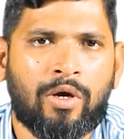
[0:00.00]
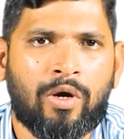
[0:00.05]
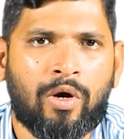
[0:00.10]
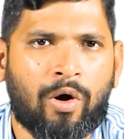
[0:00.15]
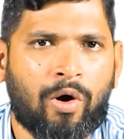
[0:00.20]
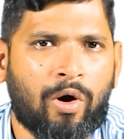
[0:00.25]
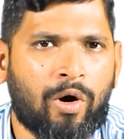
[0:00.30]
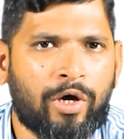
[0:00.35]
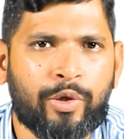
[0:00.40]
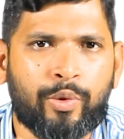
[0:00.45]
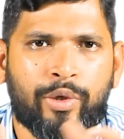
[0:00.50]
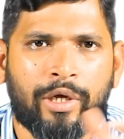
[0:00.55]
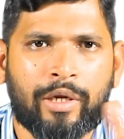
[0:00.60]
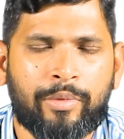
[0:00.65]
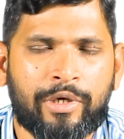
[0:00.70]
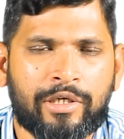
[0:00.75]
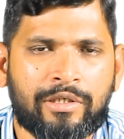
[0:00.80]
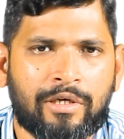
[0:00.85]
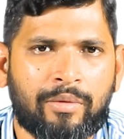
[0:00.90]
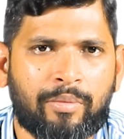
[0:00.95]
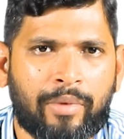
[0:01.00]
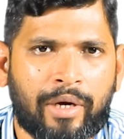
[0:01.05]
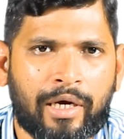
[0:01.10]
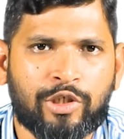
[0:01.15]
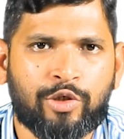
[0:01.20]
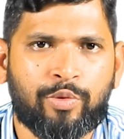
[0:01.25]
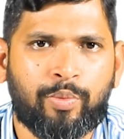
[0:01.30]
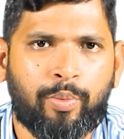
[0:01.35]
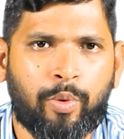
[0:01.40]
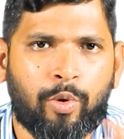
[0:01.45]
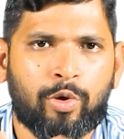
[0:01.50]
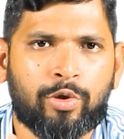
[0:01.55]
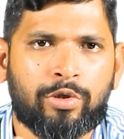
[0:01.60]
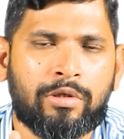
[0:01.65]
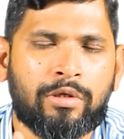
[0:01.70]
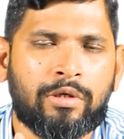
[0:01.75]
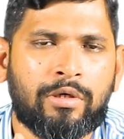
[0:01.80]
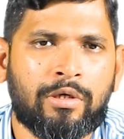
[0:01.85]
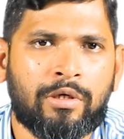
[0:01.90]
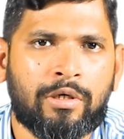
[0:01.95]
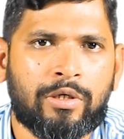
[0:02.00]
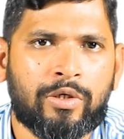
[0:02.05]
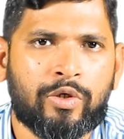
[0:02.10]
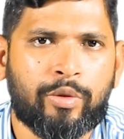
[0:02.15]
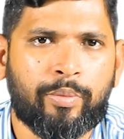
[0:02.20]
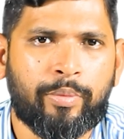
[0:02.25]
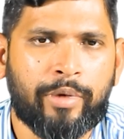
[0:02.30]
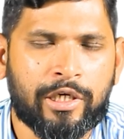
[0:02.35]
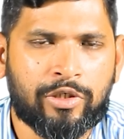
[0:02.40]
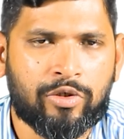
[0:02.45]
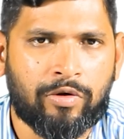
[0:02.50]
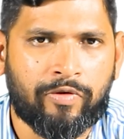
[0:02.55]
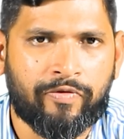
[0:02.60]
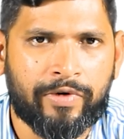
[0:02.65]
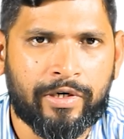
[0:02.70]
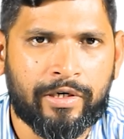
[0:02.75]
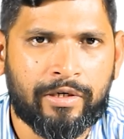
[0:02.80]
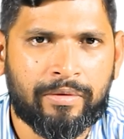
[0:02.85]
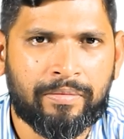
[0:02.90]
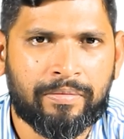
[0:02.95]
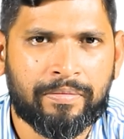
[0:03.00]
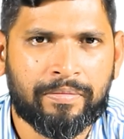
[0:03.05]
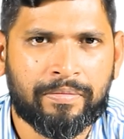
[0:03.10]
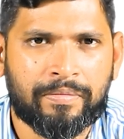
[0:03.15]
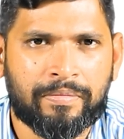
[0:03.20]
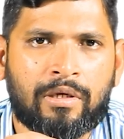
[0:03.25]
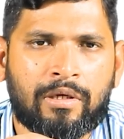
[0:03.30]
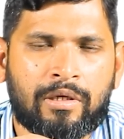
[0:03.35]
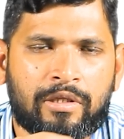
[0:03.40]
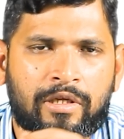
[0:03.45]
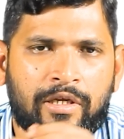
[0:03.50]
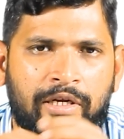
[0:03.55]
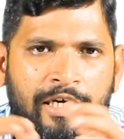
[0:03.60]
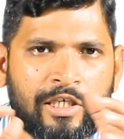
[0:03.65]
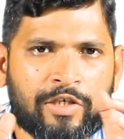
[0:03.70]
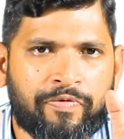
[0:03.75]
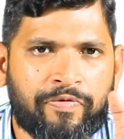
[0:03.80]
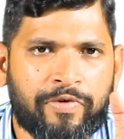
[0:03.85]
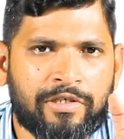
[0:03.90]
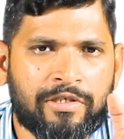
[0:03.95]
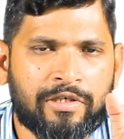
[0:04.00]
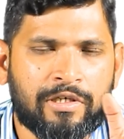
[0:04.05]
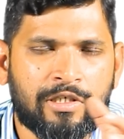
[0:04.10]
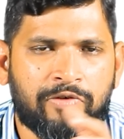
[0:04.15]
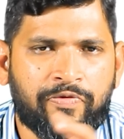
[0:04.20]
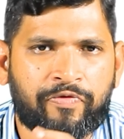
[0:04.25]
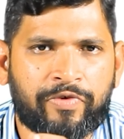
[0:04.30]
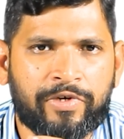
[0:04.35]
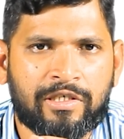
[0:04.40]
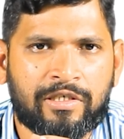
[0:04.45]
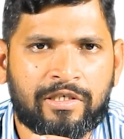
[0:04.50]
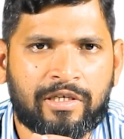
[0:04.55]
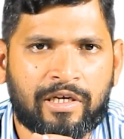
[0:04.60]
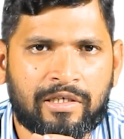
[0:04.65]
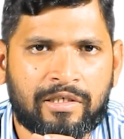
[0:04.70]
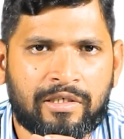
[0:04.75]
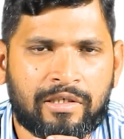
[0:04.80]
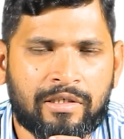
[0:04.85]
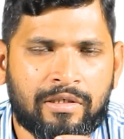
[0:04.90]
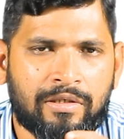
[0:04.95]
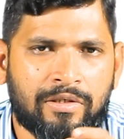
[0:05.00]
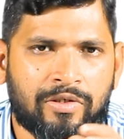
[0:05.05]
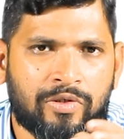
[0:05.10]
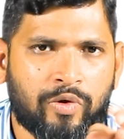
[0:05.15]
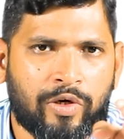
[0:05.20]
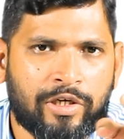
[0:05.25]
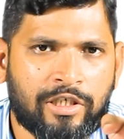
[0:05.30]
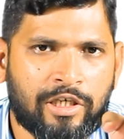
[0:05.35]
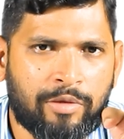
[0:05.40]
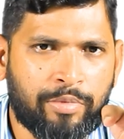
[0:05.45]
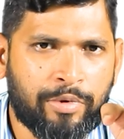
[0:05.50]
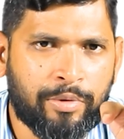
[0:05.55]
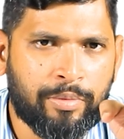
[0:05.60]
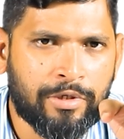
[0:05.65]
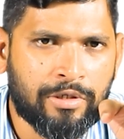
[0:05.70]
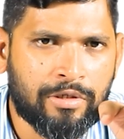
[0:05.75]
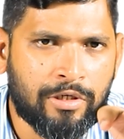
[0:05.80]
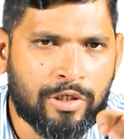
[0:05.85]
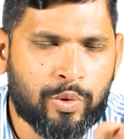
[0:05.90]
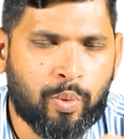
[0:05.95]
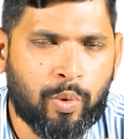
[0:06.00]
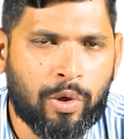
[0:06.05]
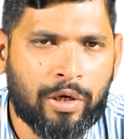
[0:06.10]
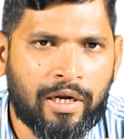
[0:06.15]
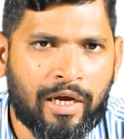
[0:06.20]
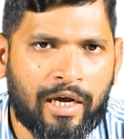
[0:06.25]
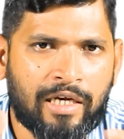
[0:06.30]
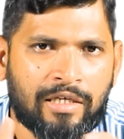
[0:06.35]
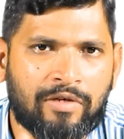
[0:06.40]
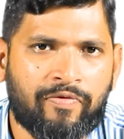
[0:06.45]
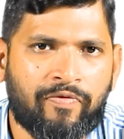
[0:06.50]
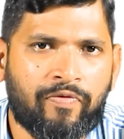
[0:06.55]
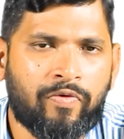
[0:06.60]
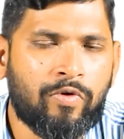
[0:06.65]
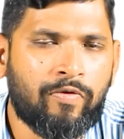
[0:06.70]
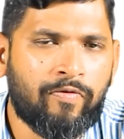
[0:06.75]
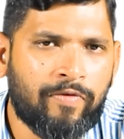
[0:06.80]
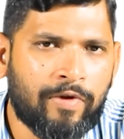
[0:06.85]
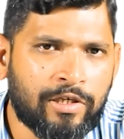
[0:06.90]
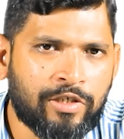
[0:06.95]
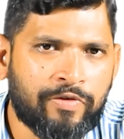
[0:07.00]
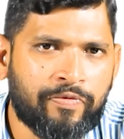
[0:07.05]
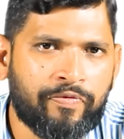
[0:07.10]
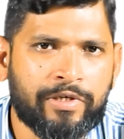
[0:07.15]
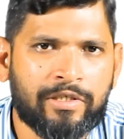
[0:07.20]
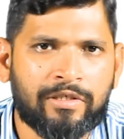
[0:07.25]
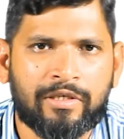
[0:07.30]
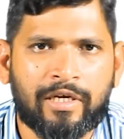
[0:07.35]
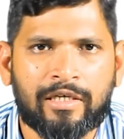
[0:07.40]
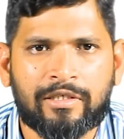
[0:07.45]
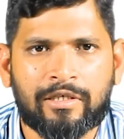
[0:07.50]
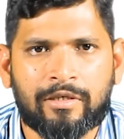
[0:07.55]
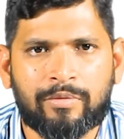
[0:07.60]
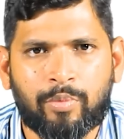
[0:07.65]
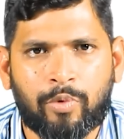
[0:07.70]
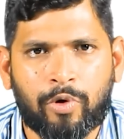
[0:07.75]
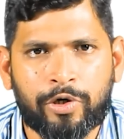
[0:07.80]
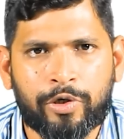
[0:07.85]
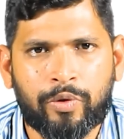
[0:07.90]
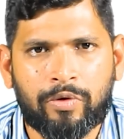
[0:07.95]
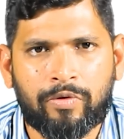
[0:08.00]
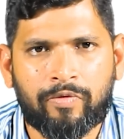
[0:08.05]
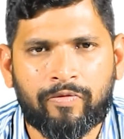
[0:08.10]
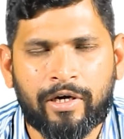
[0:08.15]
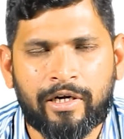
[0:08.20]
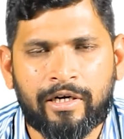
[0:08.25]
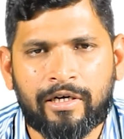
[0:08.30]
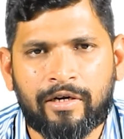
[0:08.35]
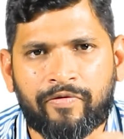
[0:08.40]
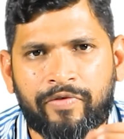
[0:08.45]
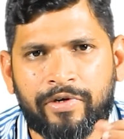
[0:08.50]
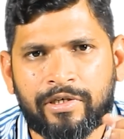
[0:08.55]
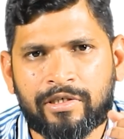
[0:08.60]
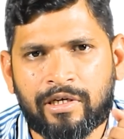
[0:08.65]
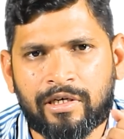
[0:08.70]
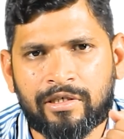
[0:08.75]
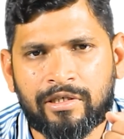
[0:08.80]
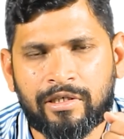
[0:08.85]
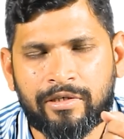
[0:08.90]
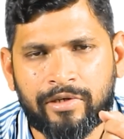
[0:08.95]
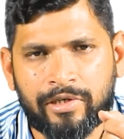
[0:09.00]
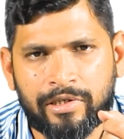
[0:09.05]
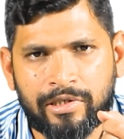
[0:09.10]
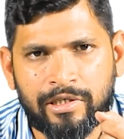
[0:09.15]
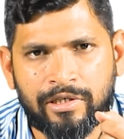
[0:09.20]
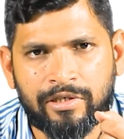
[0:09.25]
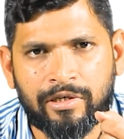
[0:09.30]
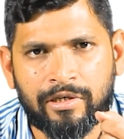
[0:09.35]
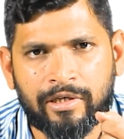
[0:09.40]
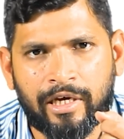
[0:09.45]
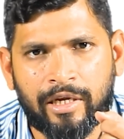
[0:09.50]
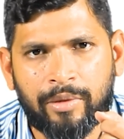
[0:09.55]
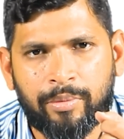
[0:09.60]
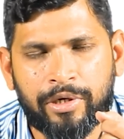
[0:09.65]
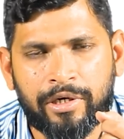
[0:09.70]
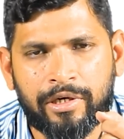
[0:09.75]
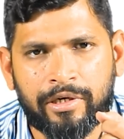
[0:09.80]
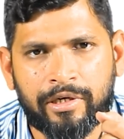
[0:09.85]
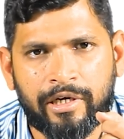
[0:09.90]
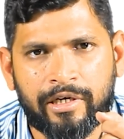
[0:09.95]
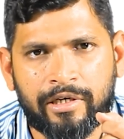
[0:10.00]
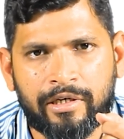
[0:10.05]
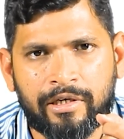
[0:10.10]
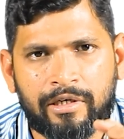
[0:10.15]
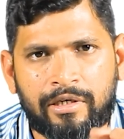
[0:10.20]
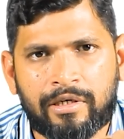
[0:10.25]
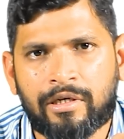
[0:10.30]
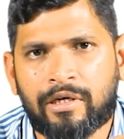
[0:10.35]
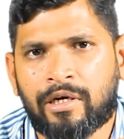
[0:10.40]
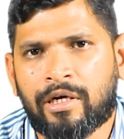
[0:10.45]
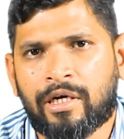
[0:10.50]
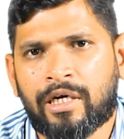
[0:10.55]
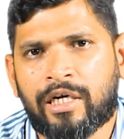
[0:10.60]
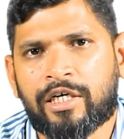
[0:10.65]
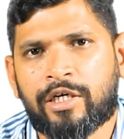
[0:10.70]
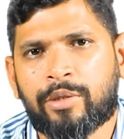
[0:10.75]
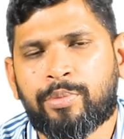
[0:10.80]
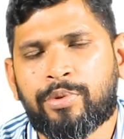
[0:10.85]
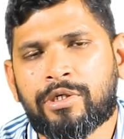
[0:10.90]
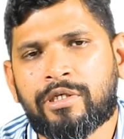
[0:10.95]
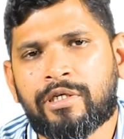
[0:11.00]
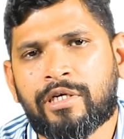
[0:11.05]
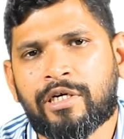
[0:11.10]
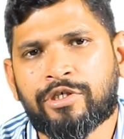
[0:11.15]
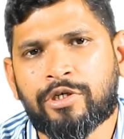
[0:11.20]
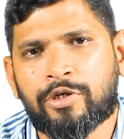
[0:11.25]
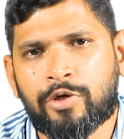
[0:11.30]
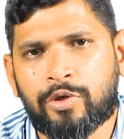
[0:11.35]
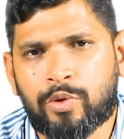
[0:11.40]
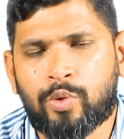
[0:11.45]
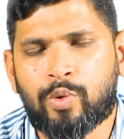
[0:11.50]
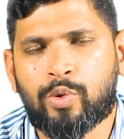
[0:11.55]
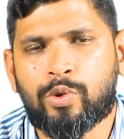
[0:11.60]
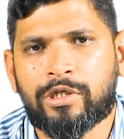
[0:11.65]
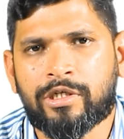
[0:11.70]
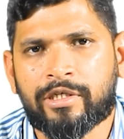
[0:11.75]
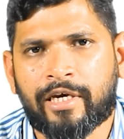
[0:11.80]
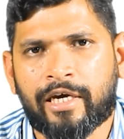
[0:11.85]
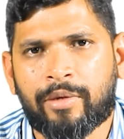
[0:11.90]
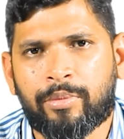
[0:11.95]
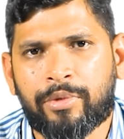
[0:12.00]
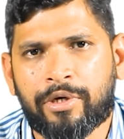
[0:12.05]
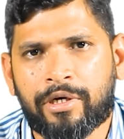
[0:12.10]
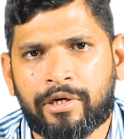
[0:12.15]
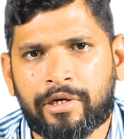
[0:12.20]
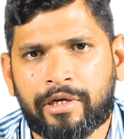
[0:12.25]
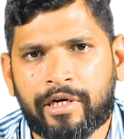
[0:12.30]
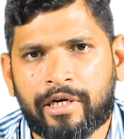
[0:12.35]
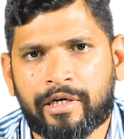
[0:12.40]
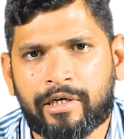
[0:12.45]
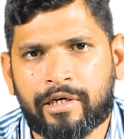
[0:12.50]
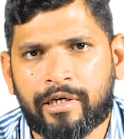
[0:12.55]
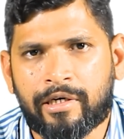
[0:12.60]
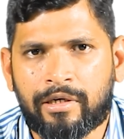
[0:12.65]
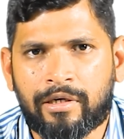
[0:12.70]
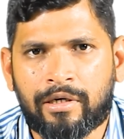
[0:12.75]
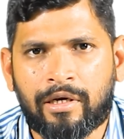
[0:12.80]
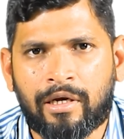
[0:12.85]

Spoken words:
or you can mix and match both, the best of it. The next feature is fixed asset. So SAP Business One has a full-fledged fixed asset module wherein a fixed asset register can be created, depreciation rules can be created,